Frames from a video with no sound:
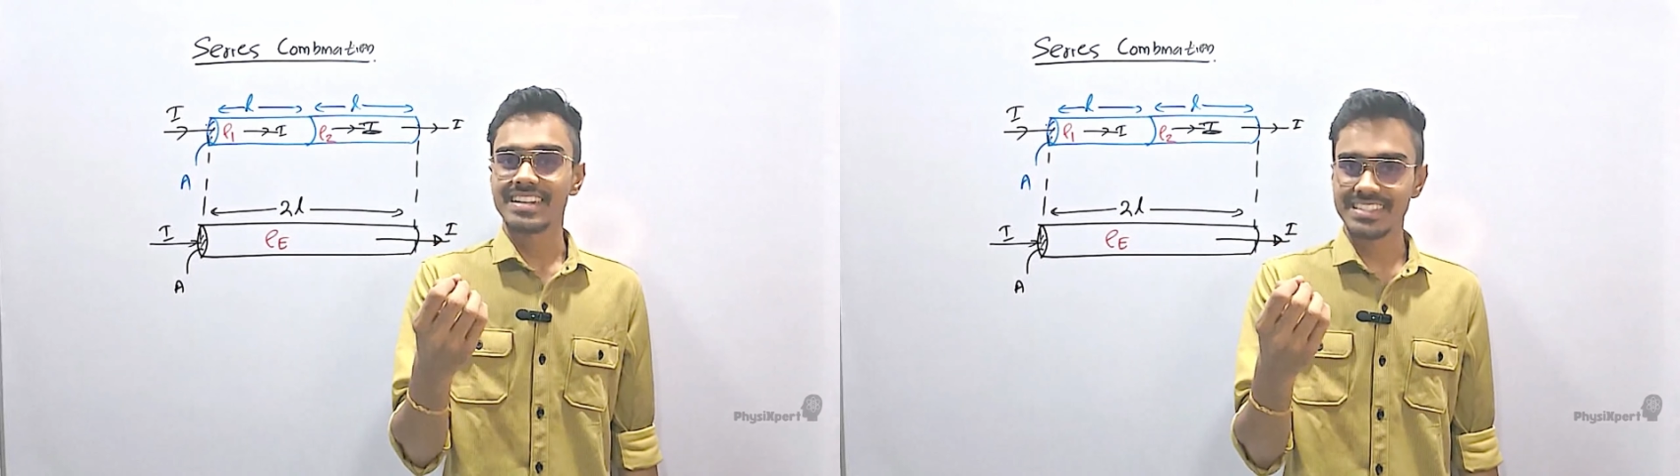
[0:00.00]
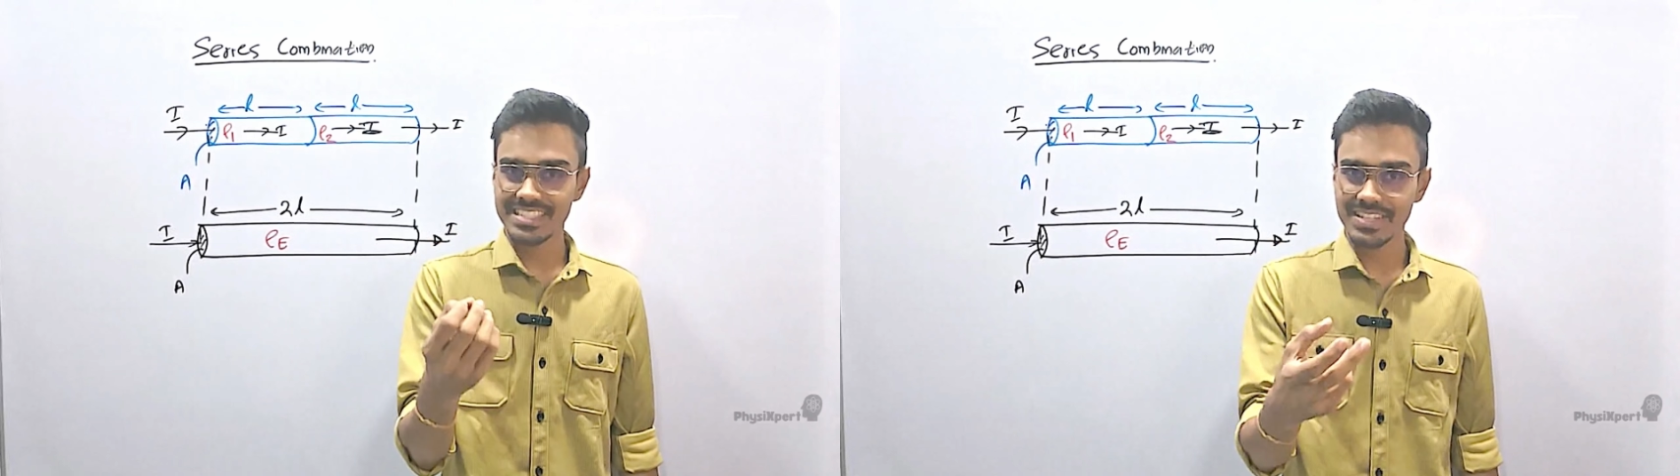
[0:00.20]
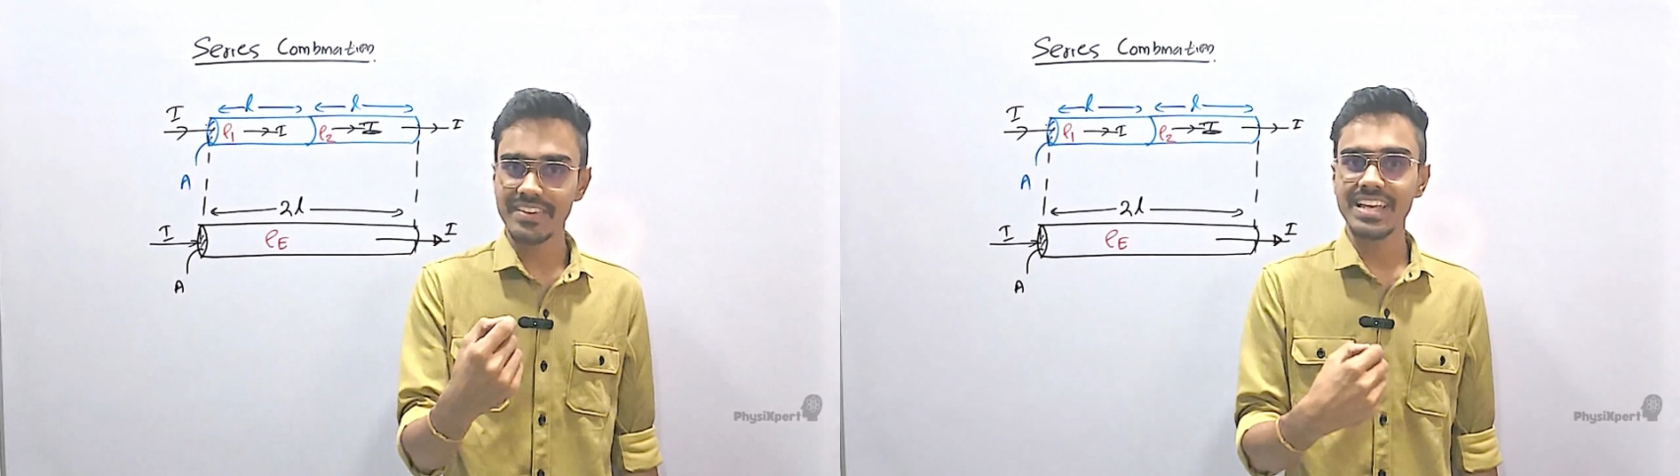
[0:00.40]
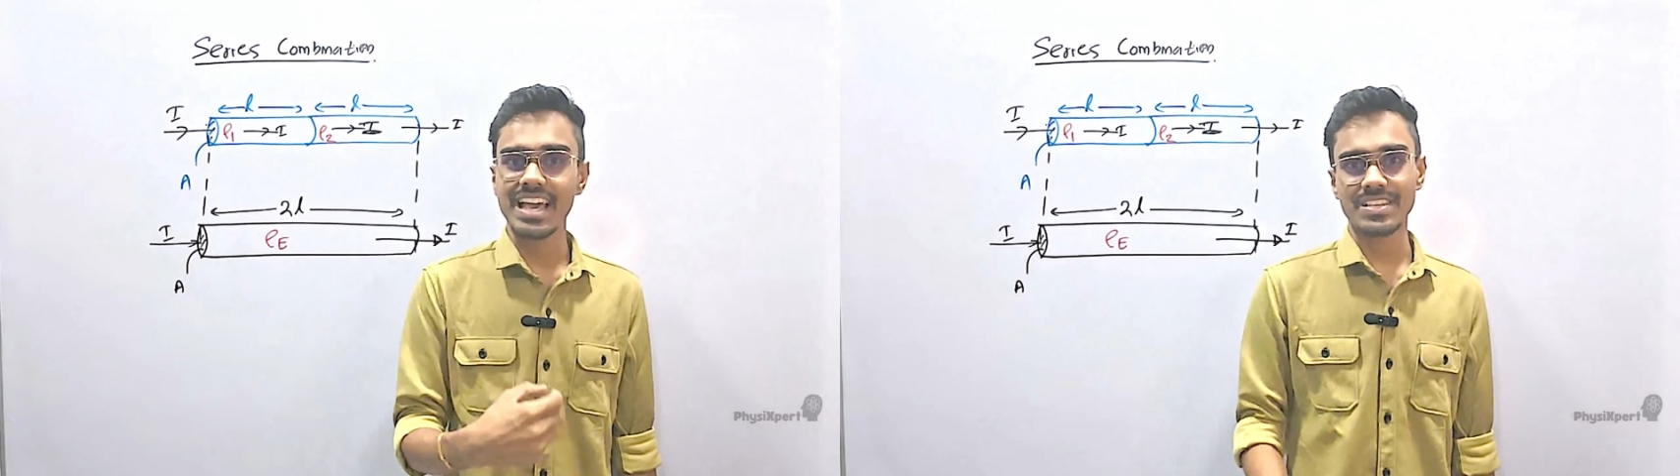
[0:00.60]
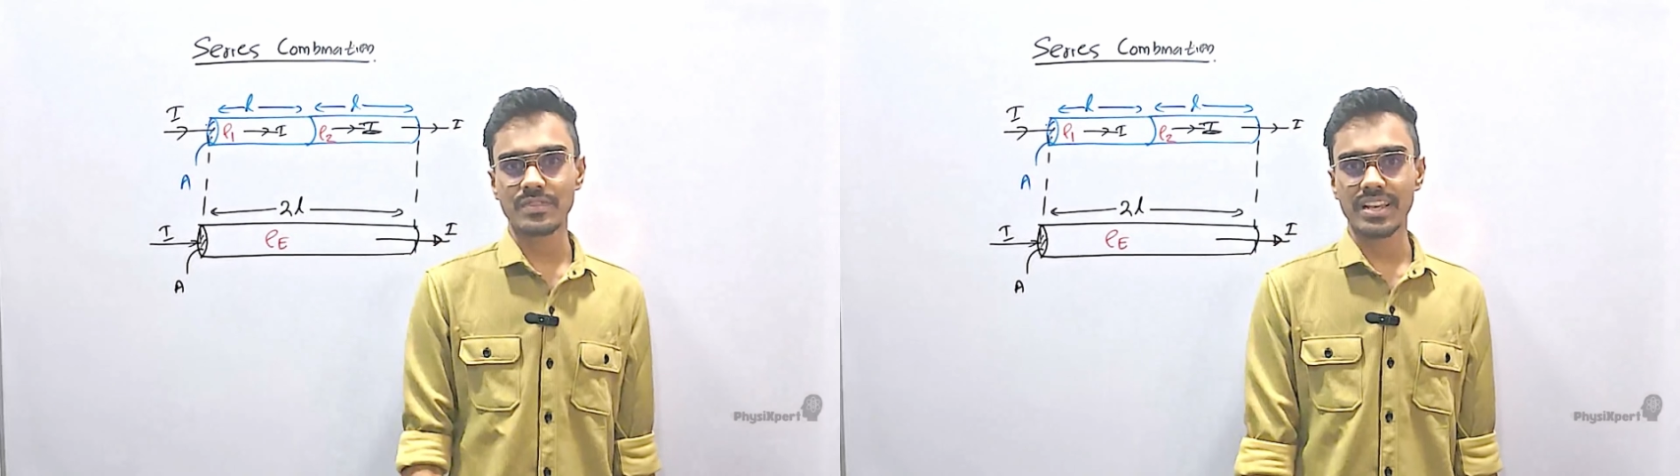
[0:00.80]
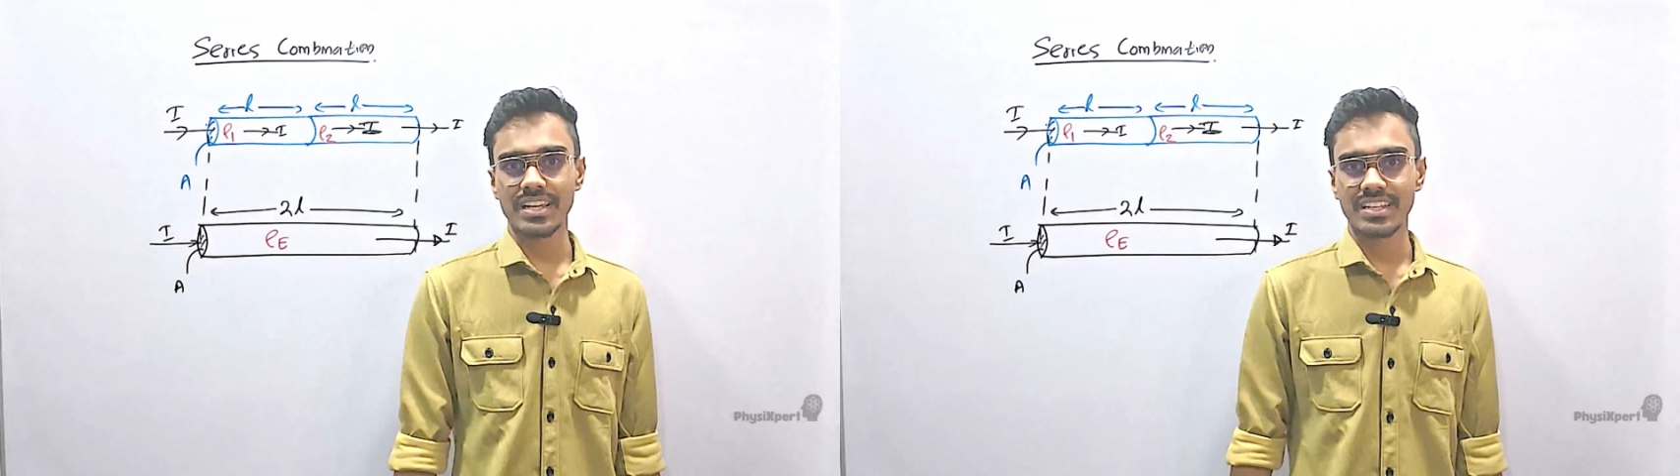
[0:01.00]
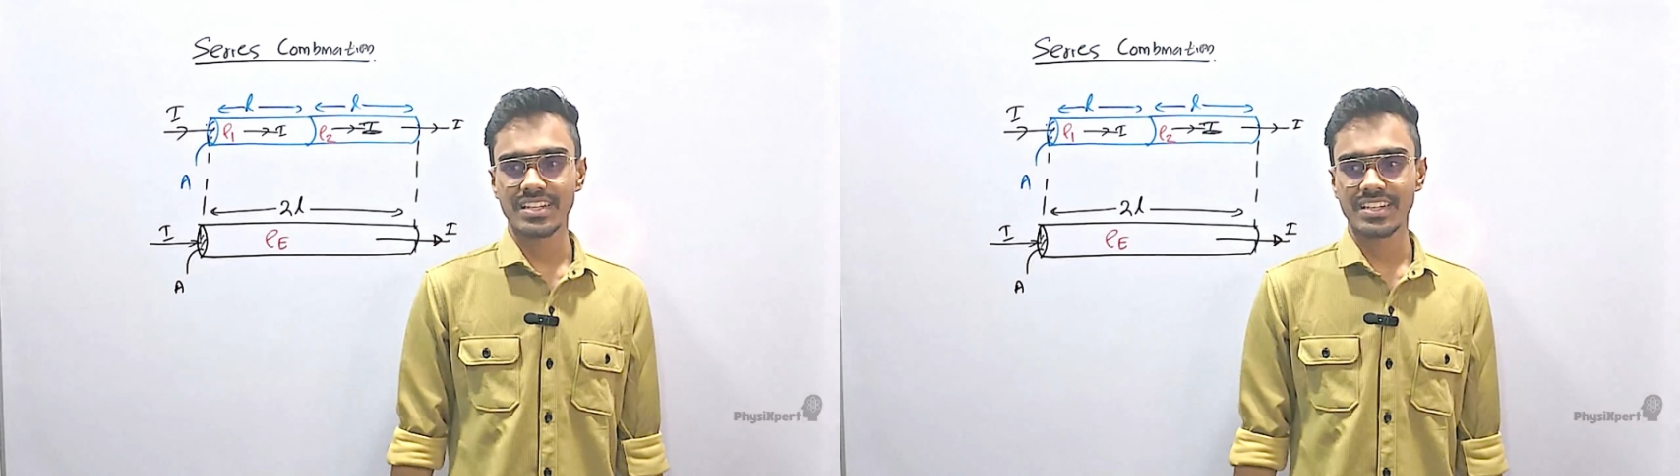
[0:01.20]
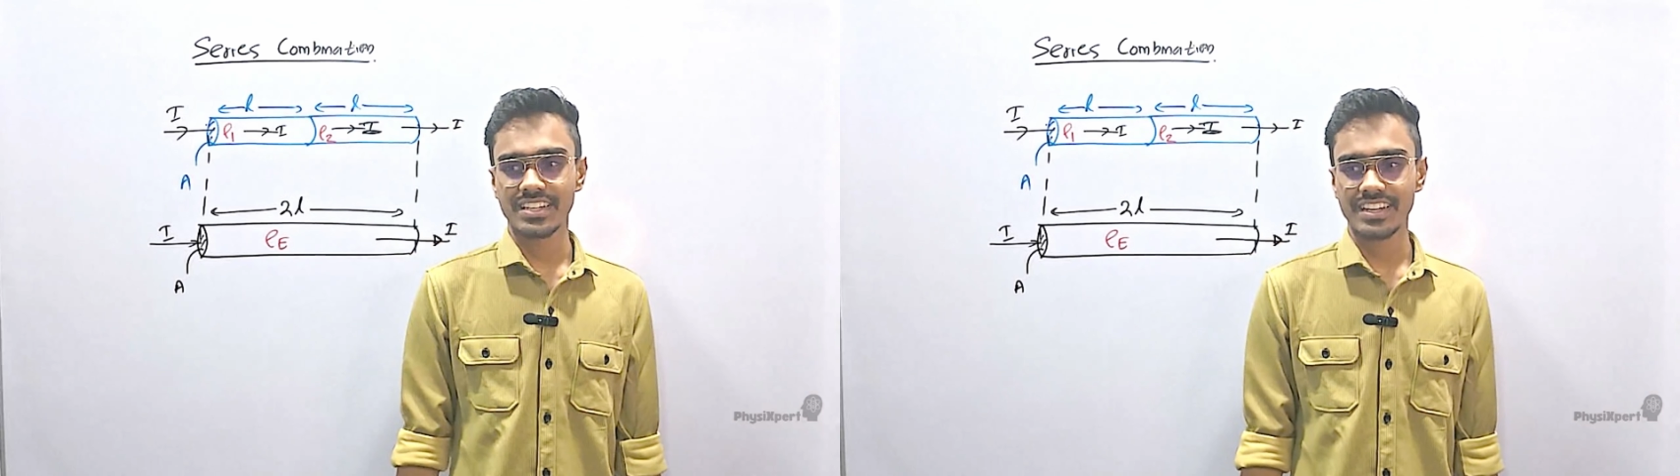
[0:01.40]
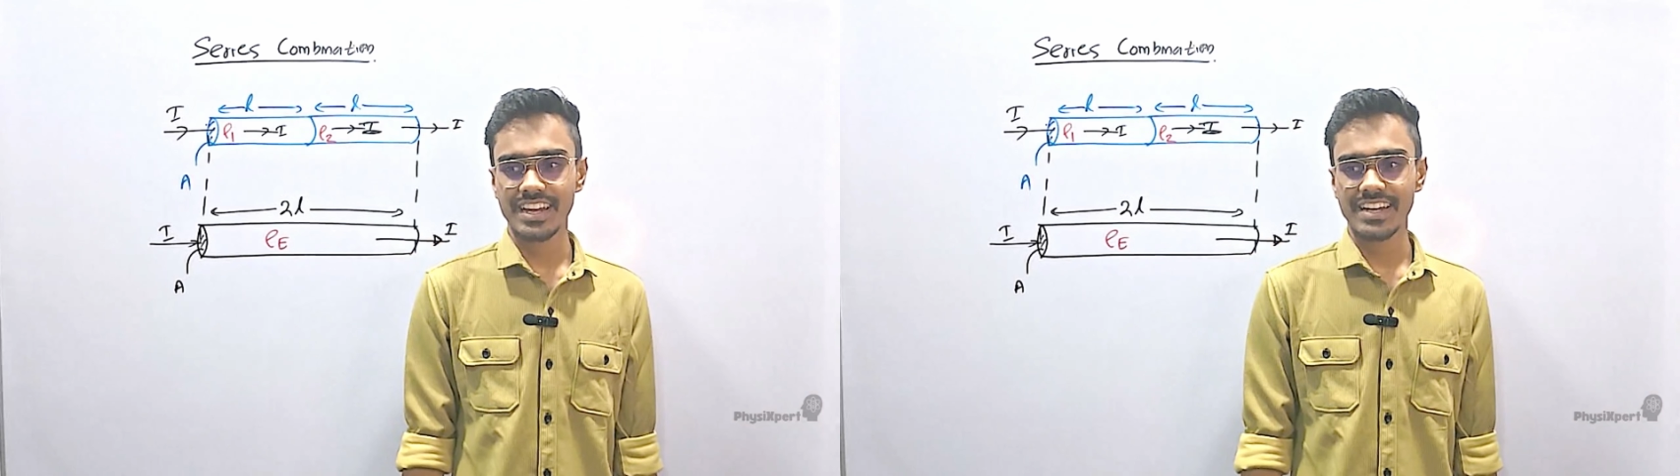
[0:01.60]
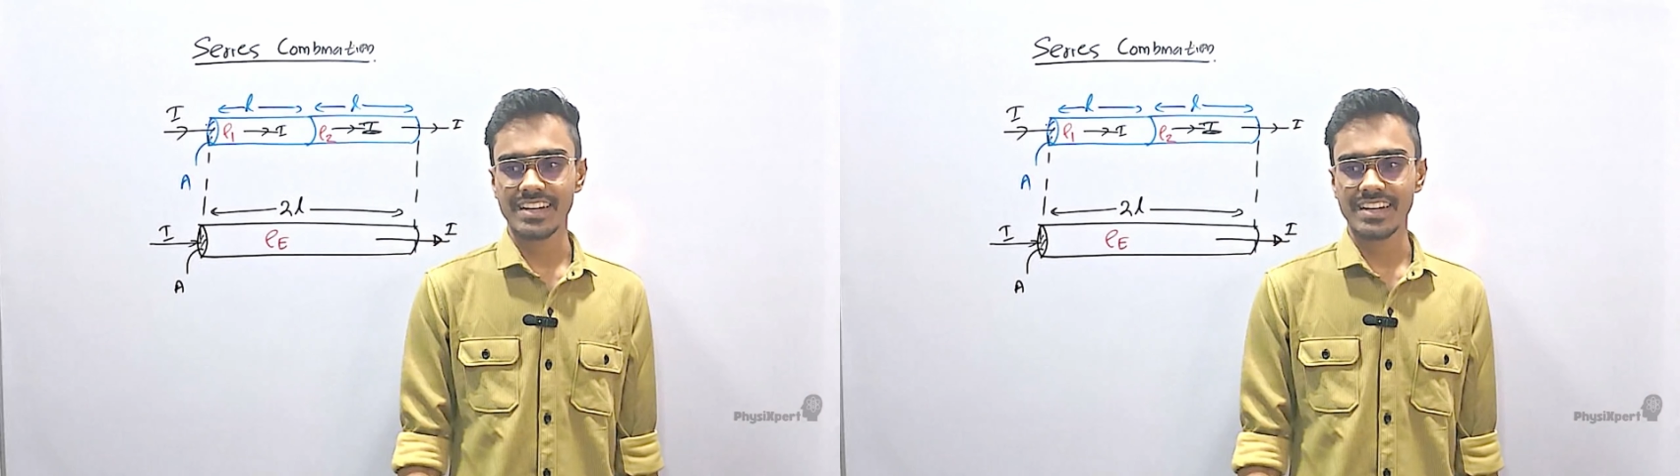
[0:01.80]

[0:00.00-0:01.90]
resistivity as well, right?